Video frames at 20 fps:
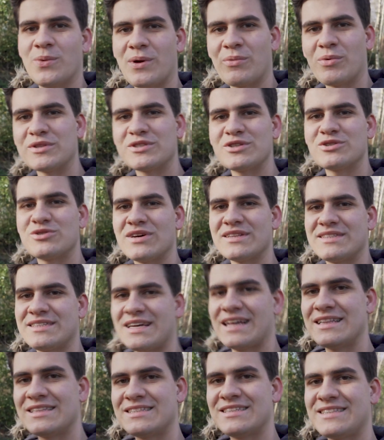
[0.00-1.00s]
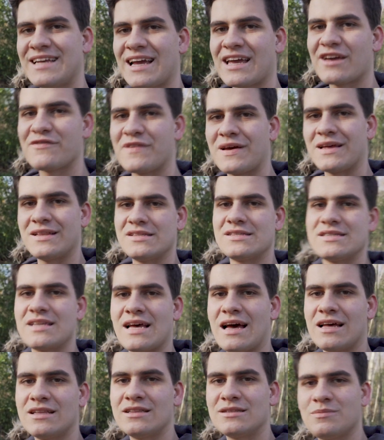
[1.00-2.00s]
We wanted to attend tech events
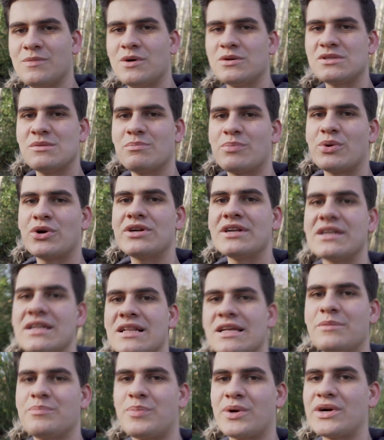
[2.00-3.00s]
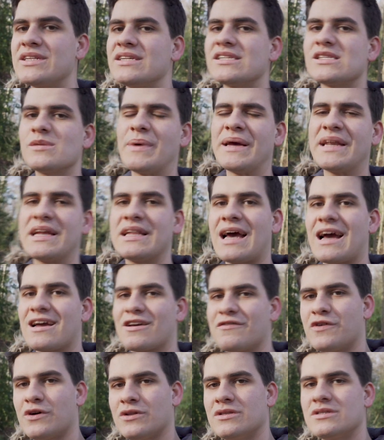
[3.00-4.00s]
and, most importantly, participate in
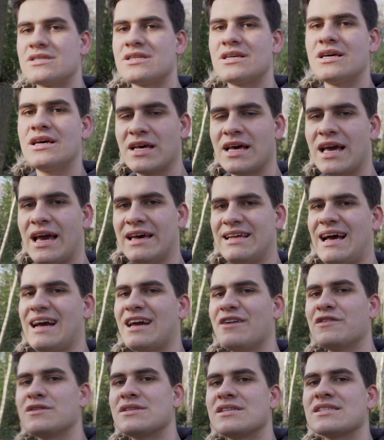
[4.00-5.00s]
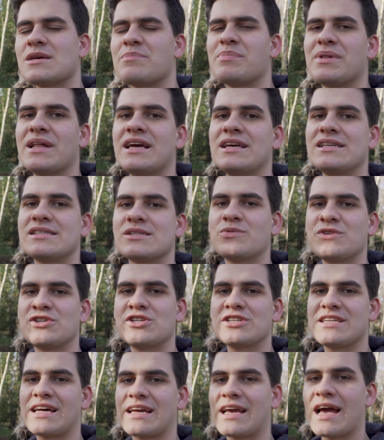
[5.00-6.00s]
hackathons. And hackathons is a place which
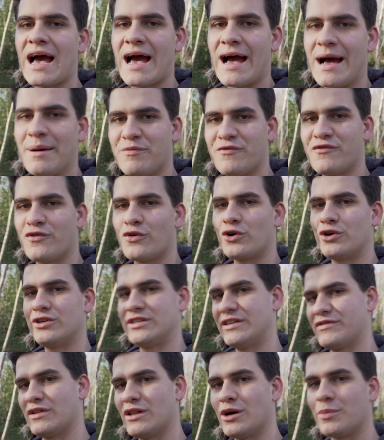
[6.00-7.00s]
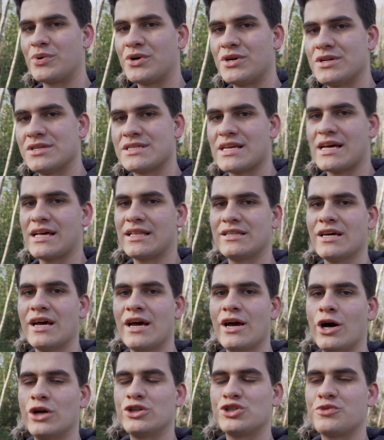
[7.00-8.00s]
is like a hub for developers and
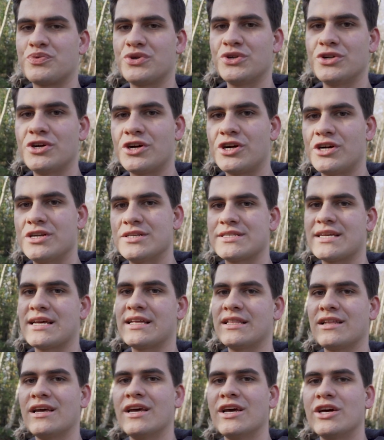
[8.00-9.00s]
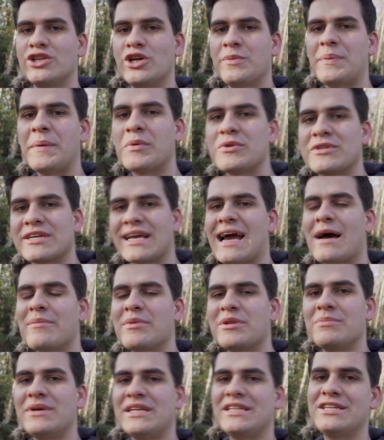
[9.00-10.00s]
entrepreneurs and new people to come
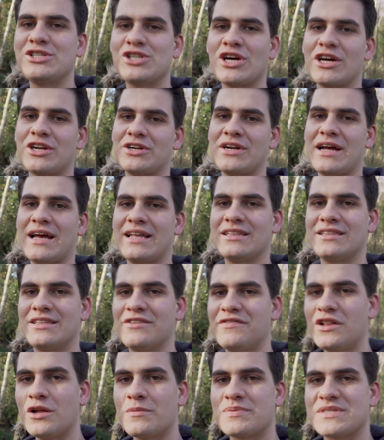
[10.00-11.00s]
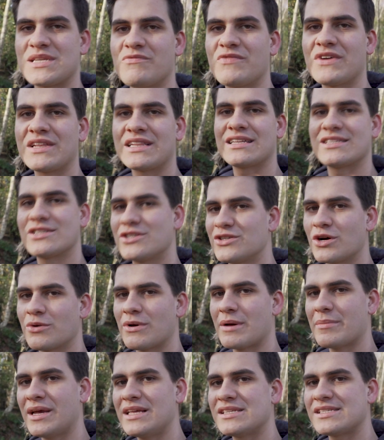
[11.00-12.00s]
and meet each other and develop something that's, you know,
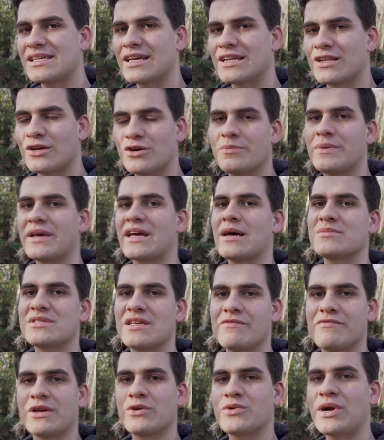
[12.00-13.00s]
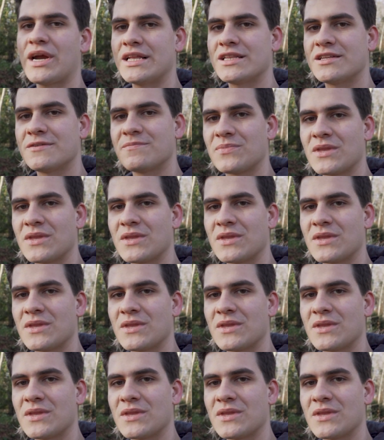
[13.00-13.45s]
amazing and could become something great.